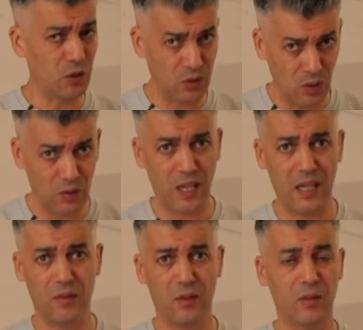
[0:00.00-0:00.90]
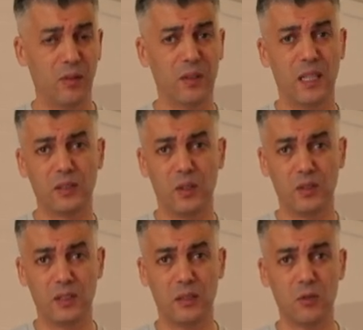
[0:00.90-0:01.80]
you don't have an oven that's got a
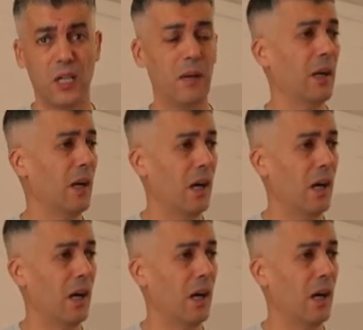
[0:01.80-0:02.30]
steam trap,